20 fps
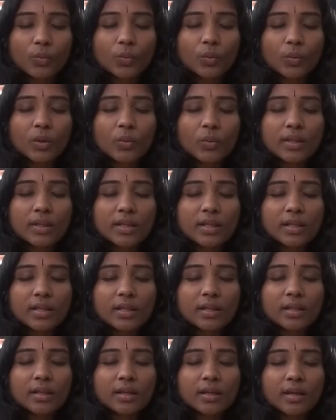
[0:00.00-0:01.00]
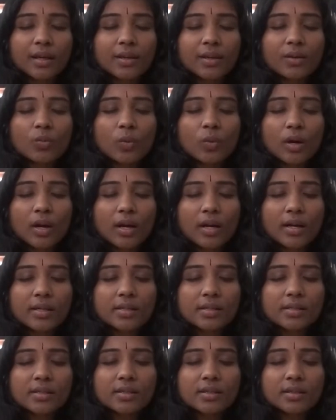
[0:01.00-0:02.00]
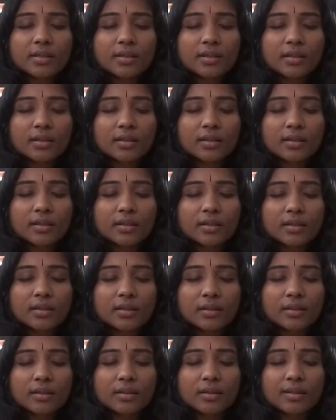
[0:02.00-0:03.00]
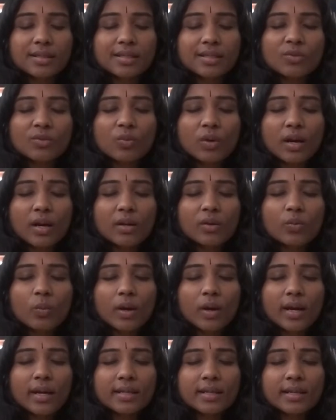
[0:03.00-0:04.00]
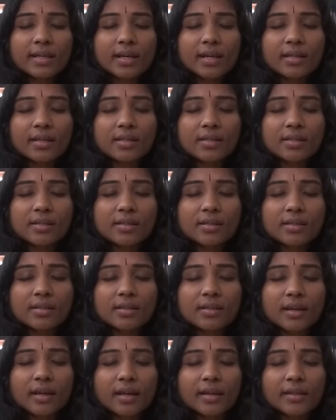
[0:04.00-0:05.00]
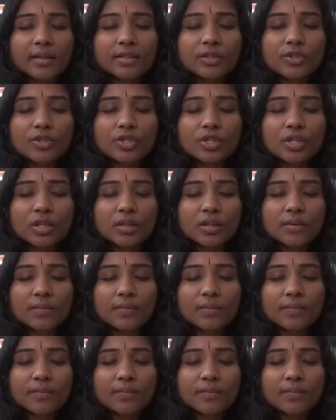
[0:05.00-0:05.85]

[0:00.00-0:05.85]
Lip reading: We will invite the divine white light energy